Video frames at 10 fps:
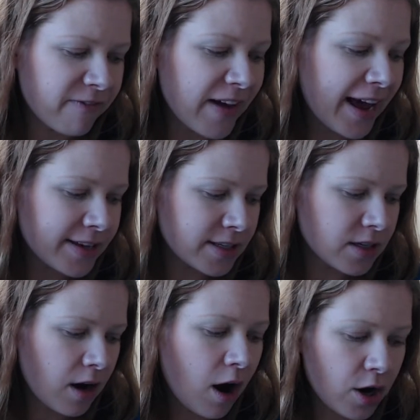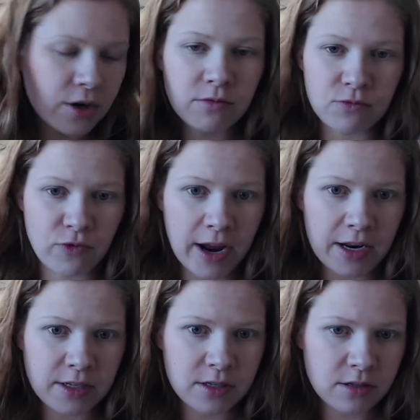Fast heart
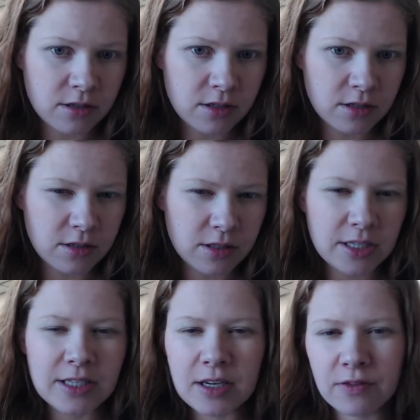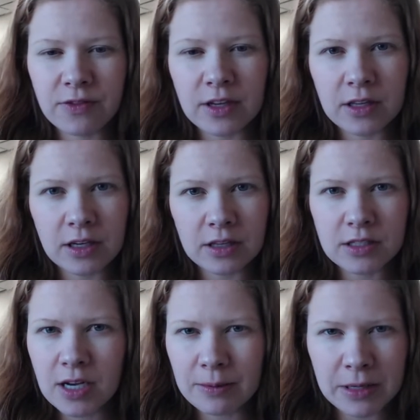rate, sick feeling in the
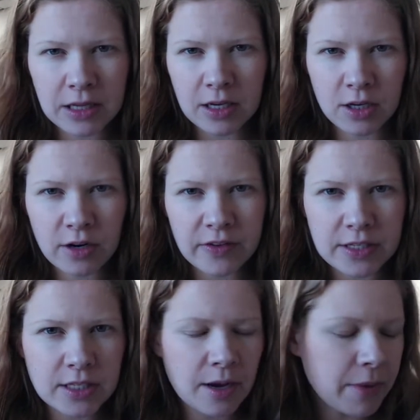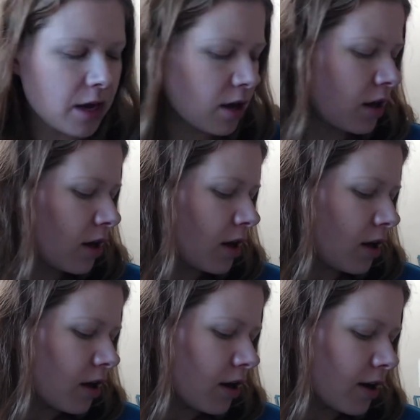tummy like a nervous stomach
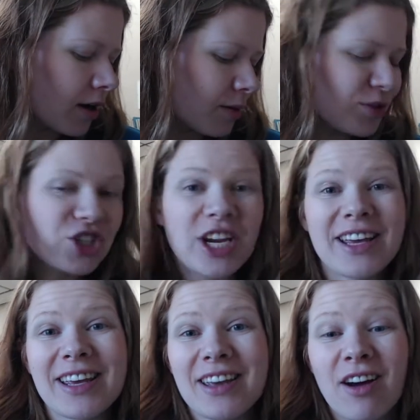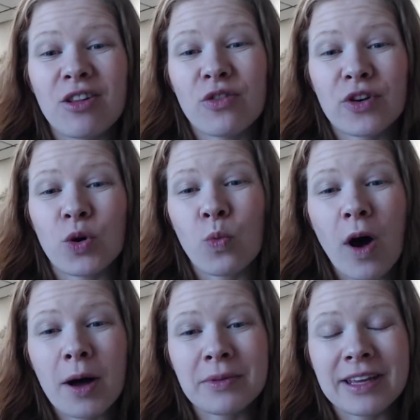um, shaky all over,
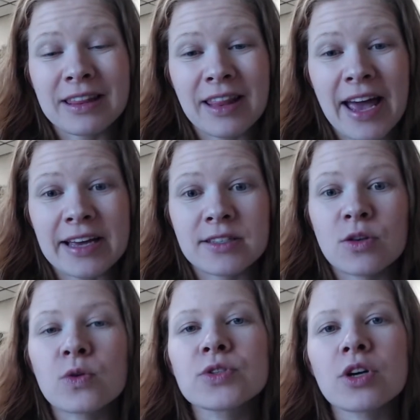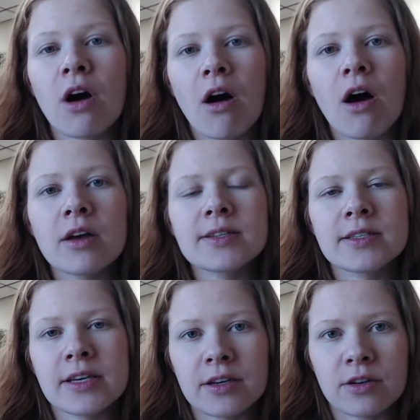wobbly legs. Those are all
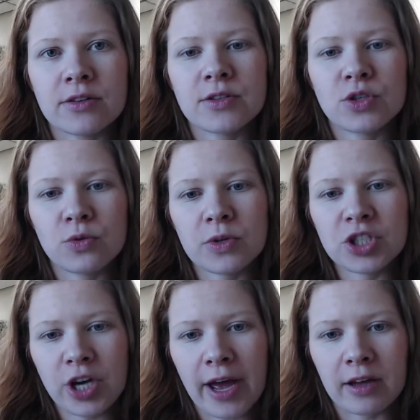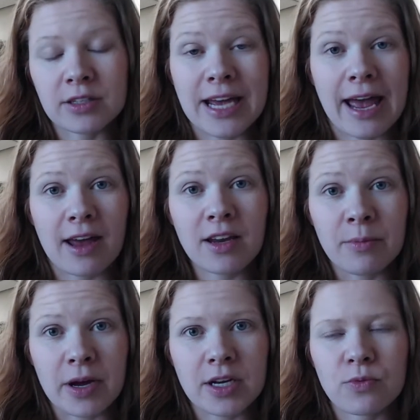signals to a child, to
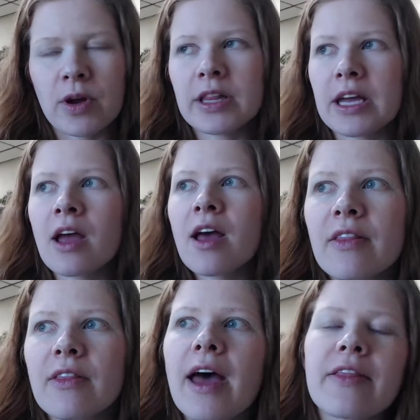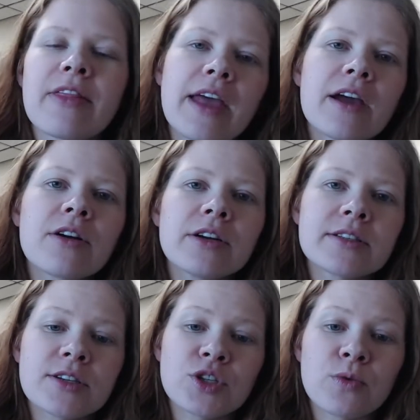anybody really, that they are in a
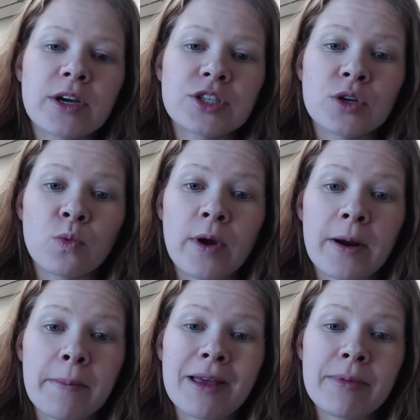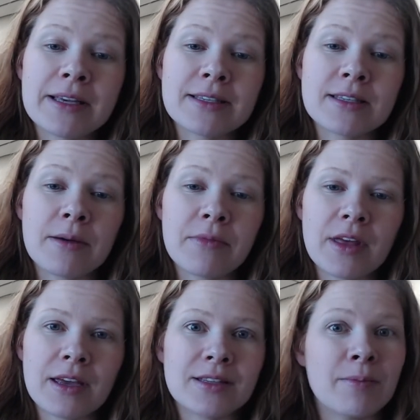situation where maybe
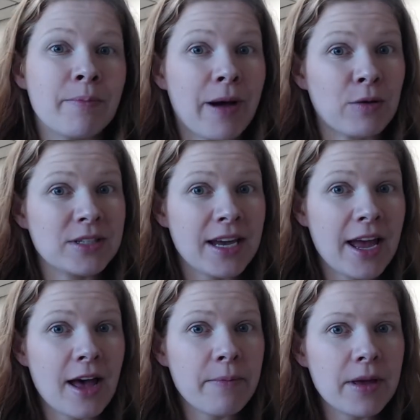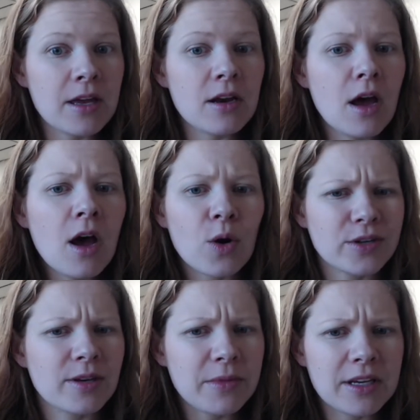something is about to happen or
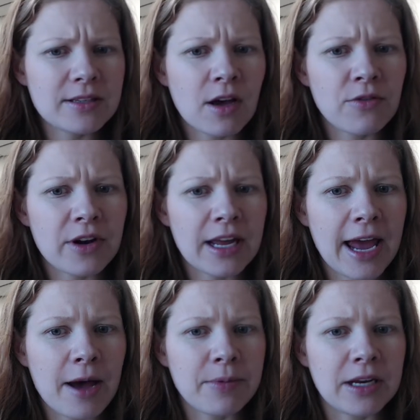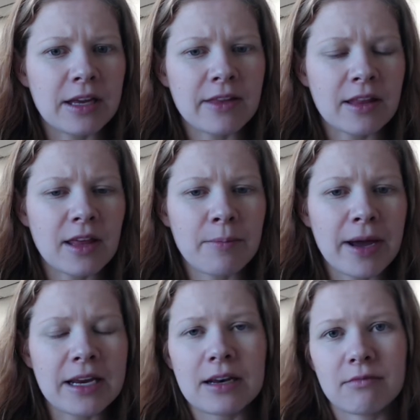something is already happening that they
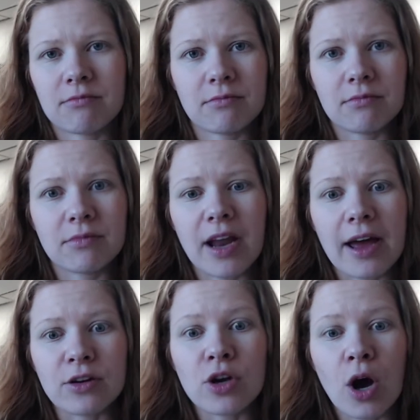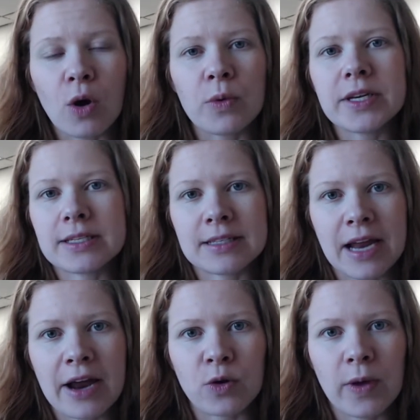might not know is
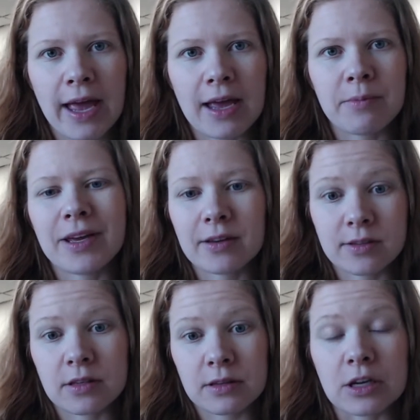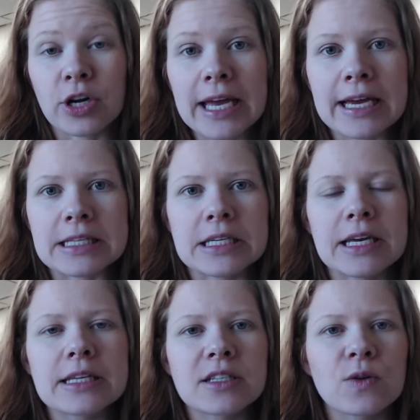not okay because they're kids and
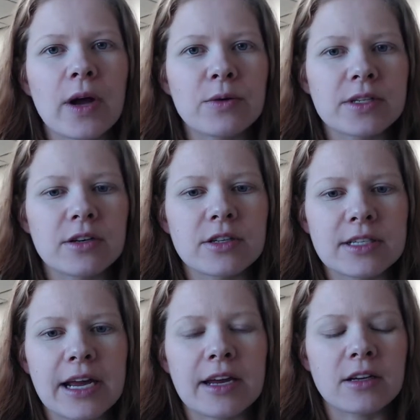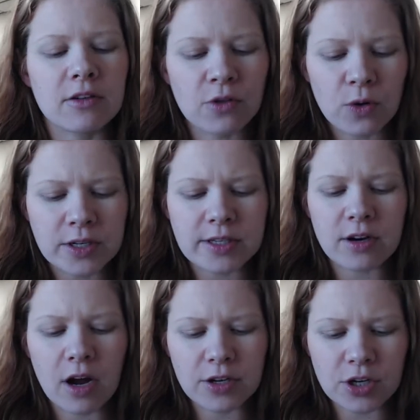kids don't always understand. And of course,
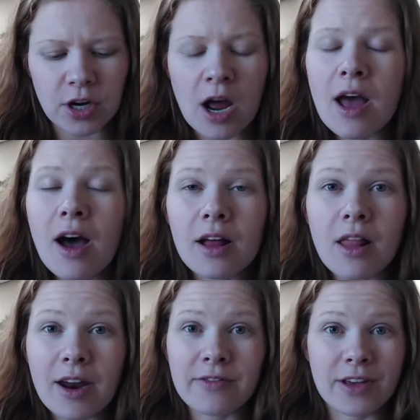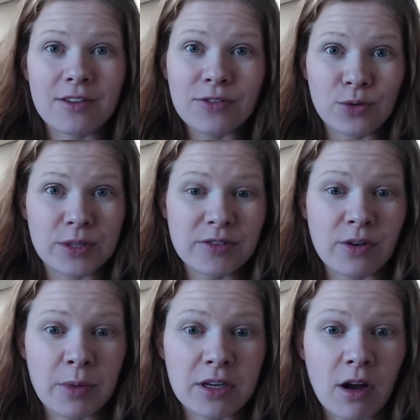they're under a lot of influence
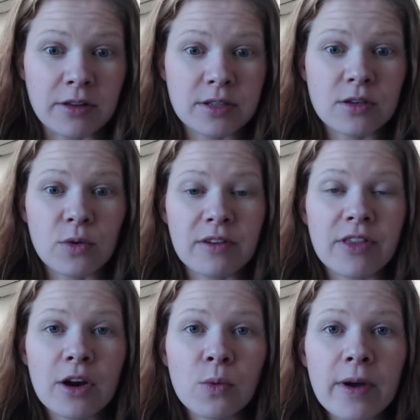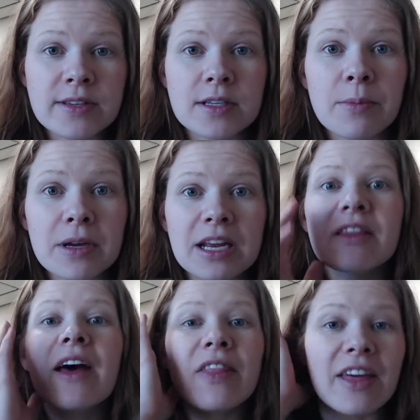from adults. So if they're with somebody
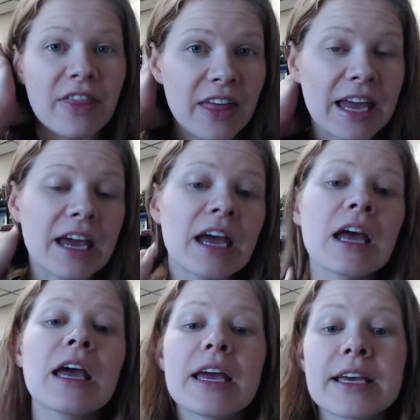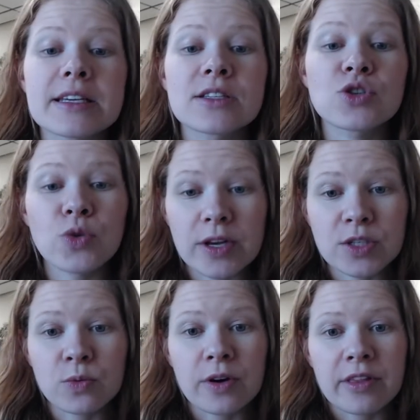that they think is
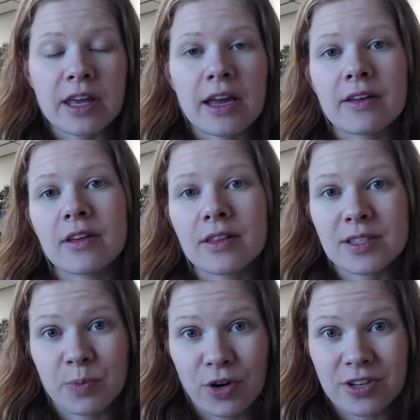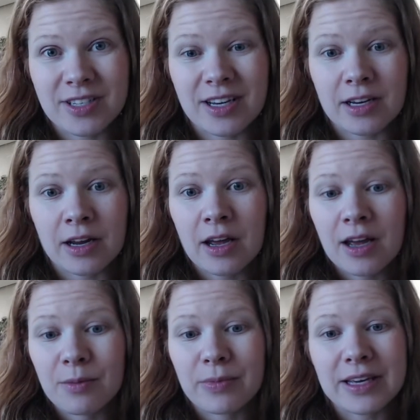trustworthy and then this person
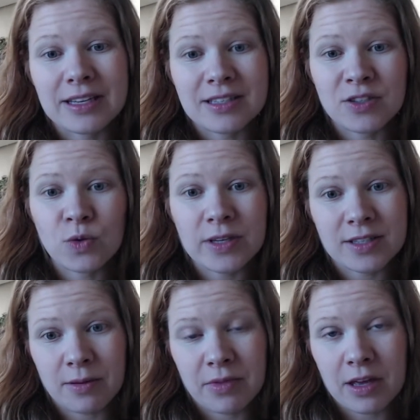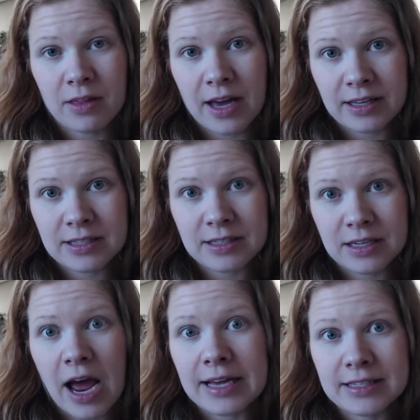begins doing something that's
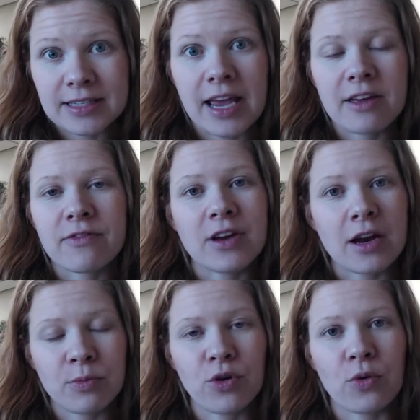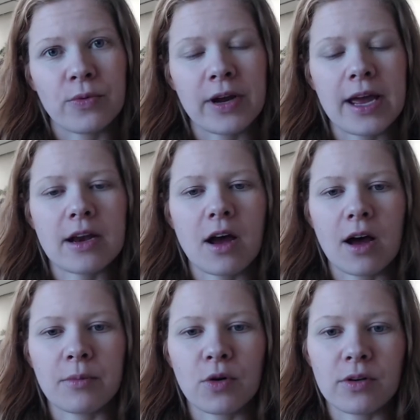not safe, not appropriate,
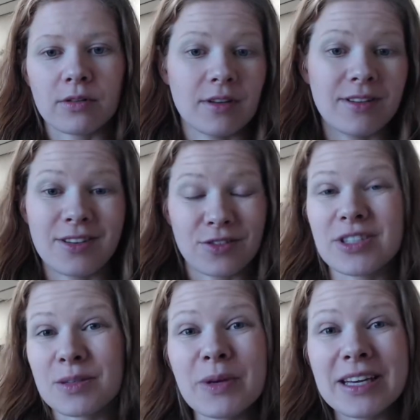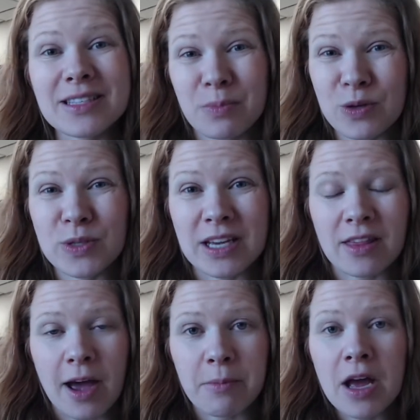um, or you know, just begins
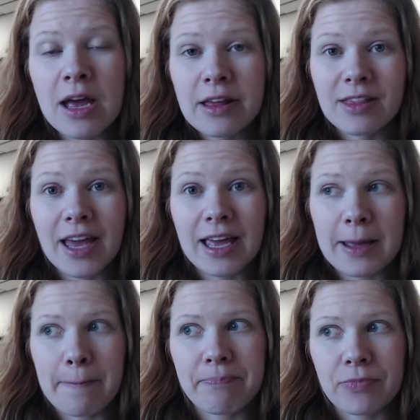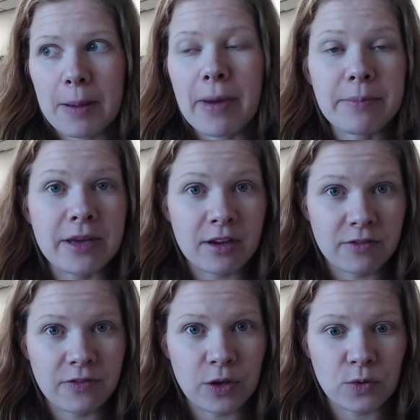abusing them, they might be
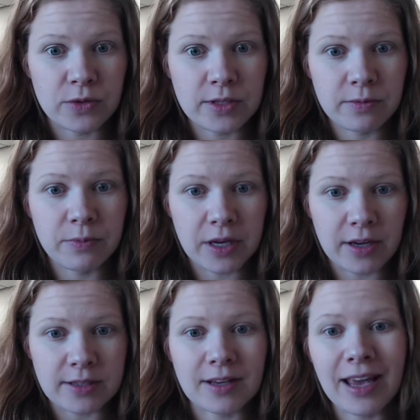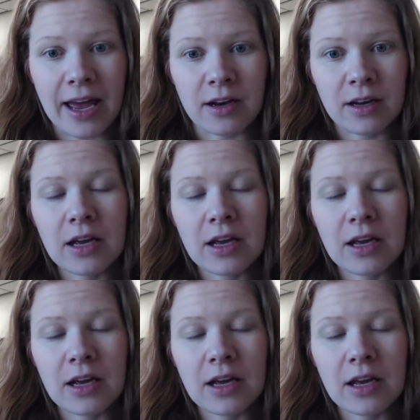confused because, again,